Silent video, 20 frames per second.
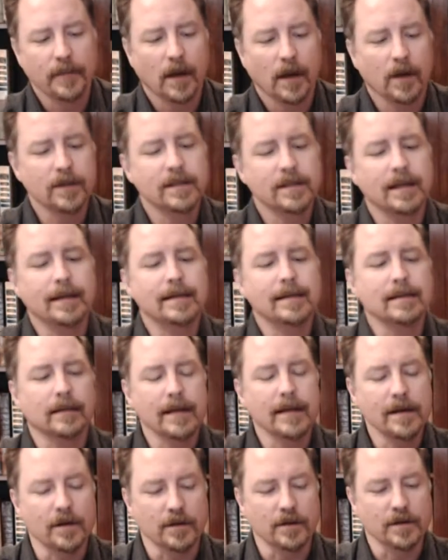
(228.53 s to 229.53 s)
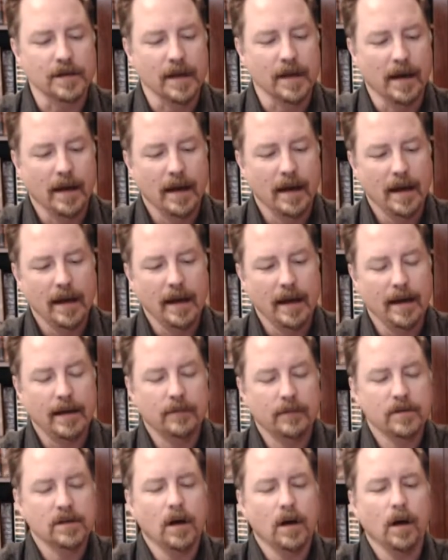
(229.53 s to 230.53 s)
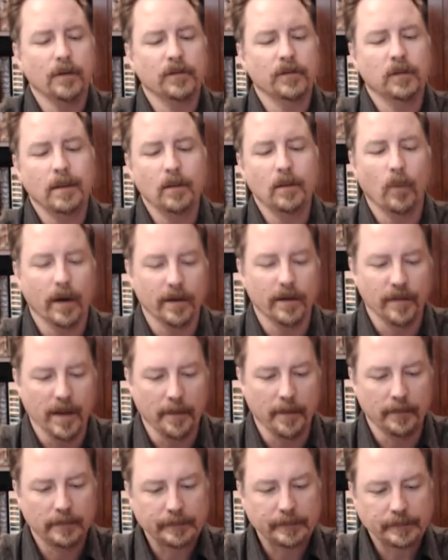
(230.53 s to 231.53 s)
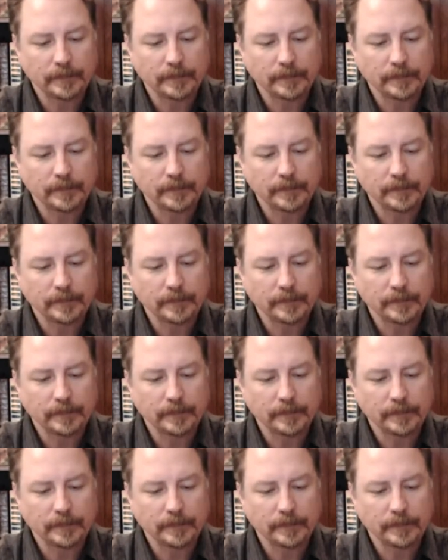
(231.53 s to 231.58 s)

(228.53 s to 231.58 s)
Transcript: are seen as leaders, and he resolves to be one of them.